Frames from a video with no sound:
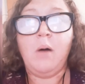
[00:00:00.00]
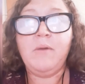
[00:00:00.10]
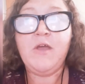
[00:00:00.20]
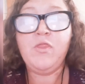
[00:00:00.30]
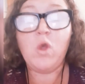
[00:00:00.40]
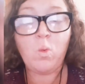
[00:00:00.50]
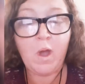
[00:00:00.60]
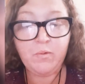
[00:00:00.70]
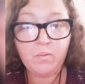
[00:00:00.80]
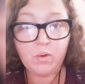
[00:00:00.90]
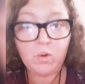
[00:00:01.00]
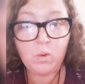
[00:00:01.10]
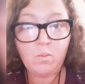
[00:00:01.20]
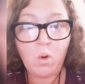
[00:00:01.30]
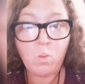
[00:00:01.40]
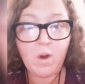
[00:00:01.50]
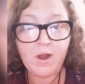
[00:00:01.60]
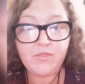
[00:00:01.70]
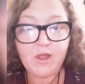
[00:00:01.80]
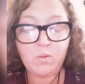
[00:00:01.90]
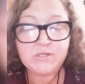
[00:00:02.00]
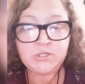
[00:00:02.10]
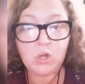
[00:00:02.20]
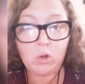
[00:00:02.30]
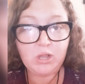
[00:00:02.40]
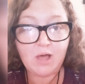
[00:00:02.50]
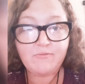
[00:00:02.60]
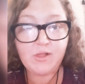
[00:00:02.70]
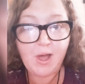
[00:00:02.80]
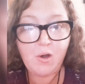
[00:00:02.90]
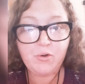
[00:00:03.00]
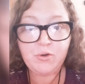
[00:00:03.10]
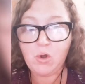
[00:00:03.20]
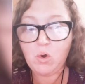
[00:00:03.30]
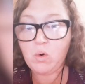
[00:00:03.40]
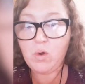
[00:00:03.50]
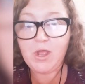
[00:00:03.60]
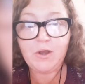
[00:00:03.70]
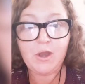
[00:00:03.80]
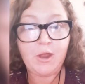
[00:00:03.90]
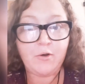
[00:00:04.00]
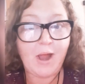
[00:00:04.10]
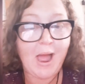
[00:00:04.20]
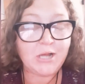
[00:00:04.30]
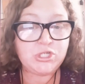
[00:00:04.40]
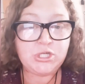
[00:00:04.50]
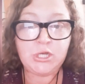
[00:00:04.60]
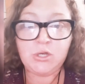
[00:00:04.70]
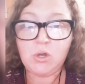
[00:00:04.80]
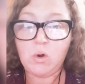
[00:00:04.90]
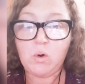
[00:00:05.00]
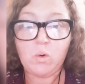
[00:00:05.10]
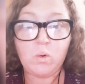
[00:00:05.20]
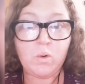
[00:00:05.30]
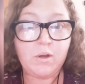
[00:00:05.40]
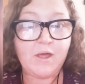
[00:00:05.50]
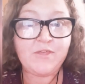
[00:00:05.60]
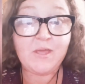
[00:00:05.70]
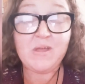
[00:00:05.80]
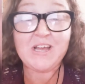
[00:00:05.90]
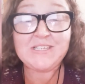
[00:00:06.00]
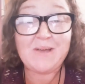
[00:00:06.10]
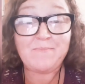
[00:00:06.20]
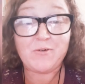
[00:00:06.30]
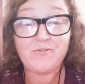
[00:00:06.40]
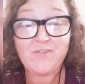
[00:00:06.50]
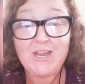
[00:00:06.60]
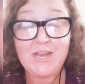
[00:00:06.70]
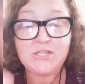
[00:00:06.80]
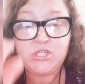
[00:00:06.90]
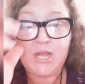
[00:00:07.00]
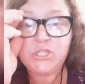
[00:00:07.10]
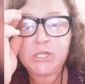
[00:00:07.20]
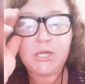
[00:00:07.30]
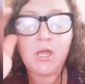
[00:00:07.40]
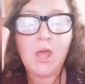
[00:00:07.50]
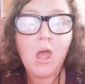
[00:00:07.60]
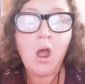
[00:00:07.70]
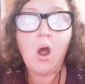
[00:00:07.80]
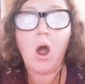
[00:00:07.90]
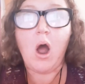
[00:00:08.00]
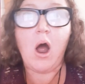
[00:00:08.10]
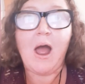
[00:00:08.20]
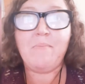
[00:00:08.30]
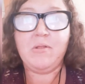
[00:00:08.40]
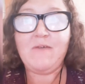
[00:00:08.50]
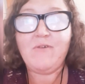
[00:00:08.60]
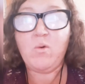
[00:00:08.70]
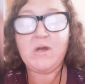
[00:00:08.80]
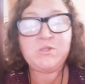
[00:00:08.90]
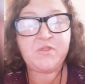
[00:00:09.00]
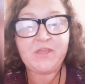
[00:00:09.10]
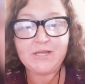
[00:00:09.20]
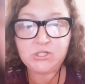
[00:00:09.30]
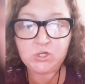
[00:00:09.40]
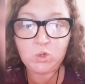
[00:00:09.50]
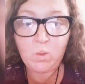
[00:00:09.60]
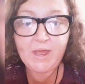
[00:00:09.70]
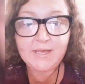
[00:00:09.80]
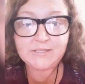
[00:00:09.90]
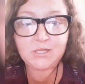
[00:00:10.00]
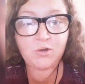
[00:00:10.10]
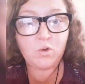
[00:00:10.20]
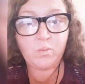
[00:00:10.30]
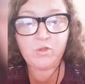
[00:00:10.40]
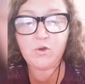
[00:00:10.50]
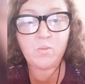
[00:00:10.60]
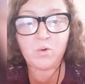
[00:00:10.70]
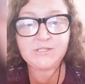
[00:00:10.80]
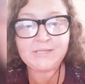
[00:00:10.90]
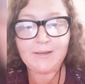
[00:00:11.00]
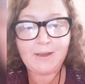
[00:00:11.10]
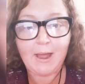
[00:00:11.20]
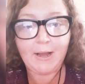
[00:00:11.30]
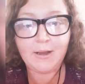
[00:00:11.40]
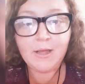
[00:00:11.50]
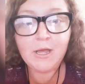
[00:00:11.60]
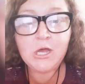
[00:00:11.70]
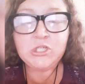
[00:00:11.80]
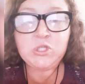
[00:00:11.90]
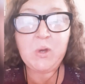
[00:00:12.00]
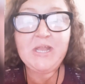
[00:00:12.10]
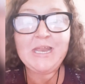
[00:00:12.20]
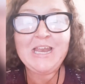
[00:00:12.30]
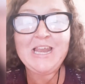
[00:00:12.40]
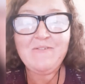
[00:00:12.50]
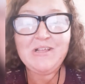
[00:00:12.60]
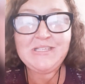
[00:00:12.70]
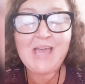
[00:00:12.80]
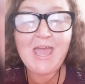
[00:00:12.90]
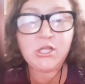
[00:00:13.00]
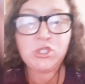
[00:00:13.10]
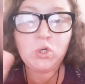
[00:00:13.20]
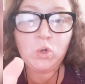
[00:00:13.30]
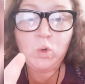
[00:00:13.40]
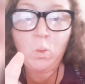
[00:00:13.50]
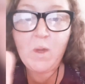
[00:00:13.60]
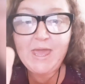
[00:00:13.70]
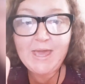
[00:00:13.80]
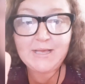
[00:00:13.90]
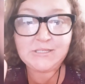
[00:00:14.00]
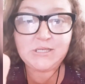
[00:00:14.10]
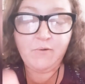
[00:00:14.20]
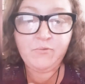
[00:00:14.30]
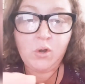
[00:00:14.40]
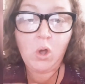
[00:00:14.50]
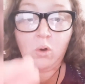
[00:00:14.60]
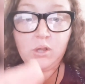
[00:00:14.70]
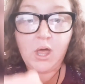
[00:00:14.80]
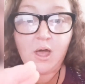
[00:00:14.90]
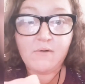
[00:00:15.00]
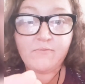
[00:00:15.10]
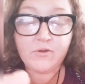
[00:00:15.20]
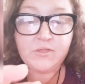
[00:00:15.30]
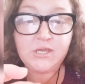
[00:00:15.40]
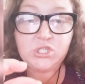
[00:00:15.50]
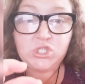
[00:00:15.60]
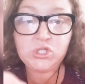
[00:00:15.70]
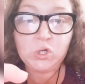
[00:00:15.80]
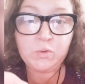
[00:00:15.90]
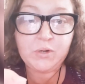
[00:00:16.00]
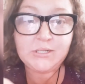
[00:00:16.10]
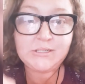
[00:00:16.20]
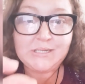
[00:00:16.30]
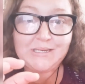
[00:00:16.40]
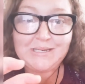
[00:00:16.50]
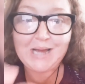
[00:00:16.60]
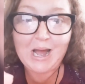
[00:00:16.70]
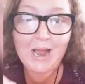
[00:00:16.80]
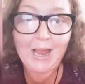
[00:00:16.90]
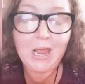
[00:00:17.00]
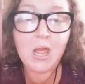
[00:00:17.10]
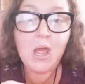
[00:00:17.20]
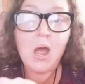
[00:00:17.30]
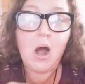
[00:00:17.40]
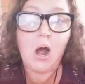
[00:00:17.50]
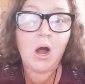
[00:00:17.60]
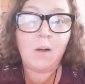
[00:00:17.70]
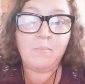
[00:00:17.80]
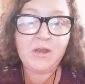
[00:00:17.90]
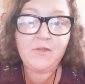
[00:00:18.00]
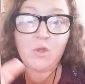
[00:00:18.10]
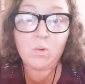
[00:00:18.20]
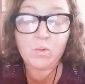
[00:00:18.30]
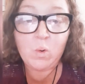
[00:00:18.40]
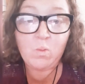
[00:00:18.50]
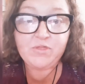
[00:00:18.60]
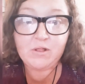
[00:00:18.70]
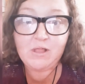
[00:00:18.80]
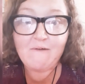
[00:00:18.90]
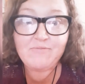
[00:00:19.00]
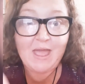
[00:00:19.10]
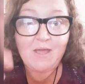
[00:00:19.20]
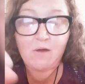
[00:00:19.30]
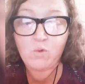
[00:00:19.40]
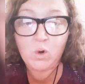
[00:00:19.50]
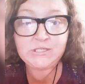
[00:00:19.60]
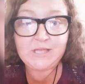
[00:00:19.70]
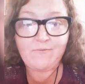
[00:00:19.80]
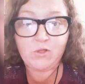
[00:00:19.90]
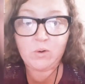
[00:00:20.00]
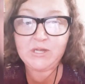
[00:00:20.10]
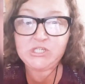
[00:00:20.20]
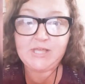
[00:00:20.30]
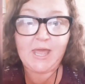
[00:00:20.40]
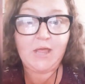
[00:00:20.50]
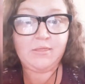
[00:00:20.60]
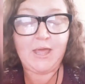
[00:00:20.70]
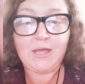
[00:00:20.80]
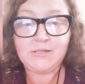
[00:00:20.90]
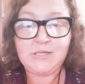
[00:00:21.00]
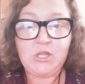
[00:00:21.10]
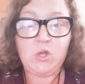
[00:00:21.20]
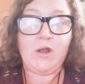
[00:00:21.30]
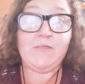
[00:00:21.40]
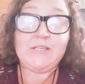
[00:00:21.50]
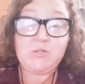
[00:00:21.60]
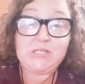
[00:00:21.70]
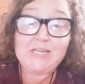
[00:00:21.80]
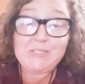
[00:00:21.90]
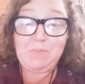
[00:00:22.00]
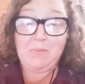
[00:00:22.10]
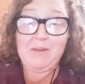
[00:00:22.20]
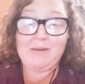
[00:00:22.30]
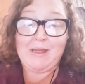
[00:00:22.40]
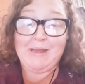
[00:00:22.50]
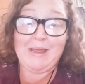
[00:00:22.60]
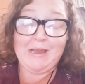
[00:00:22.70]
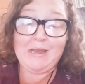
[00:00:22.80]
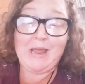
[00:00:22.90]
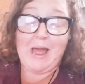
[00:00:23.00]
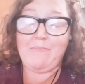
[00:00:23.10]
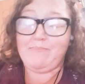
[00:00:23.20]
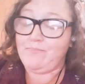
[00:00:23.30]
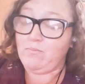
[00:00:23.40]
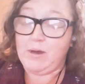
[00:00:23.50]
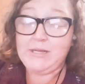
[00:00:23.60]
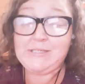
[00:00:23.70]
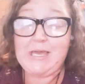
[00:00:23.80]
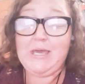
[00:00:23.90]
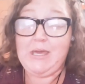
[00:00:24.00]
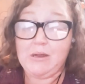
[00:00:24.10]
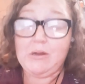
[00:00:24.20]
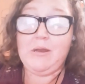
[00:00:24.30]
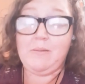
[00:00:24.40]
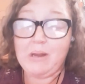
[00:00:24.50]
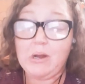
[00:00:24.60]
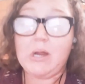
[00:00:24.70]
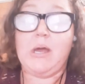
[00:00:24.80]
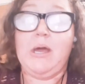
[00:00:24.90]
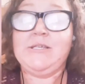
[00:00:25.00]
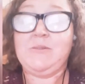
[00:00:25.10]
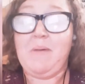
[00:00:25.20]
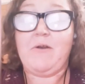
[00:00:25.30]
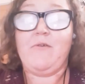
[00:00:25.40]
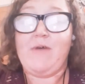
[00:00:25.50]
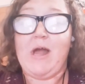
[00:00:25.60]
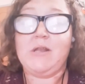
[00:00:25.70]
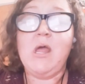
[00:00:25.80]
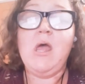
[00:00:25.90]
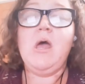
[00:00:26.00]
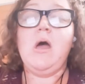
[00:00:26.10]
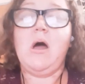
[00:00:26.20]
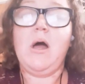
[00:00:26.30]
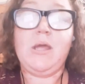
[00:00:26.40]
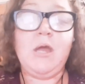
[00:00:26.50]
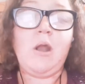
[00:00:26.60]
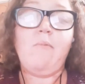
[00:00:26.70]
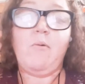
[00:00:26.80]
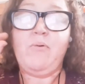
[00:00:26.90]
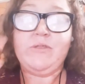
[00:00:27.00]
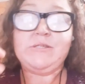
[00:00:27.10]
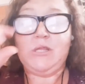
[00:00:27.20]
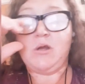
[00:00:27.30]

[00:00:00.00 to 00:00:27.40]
In the one room where there was no love allowed, no interaction, no nothing except for feeding and changing, I believe it was within 2 weeks the newborns had died. So it didn't even take 2 weeks of no love for these children to die. But in the room with the love, they, of course, they flourished. They continued. And this was an experiment done in, I want to say, here in America, as a matter of fact. Again, I will put this in the